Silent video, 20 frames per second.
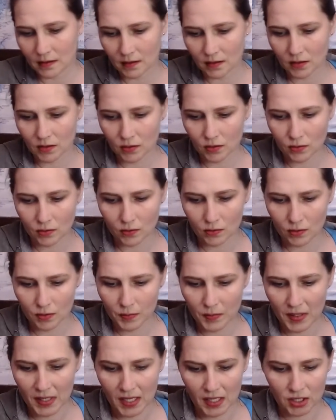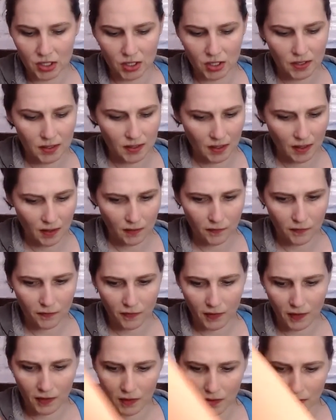2 pages
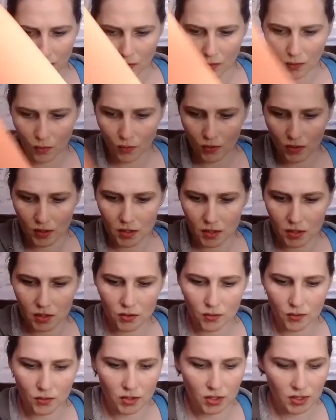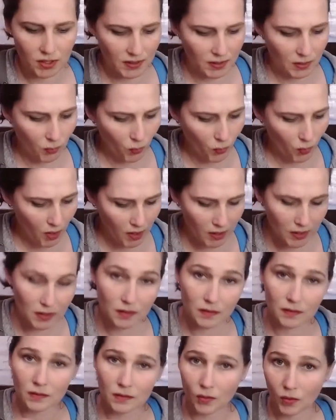of the orange or just
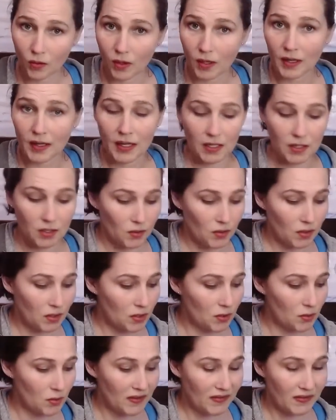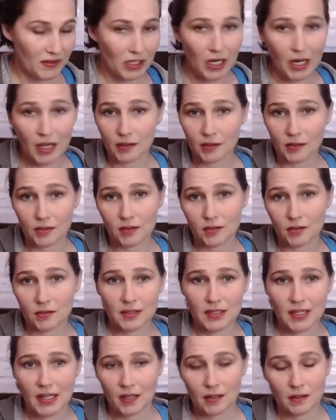one, or again, you could do different colors. Your
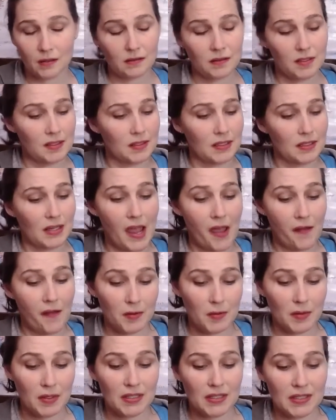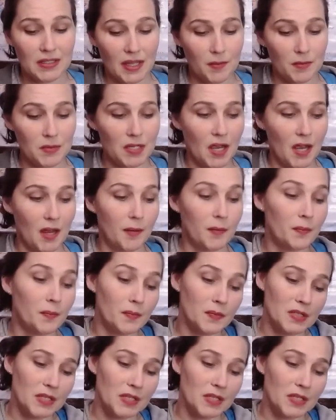tail doesn't have to be at the same time,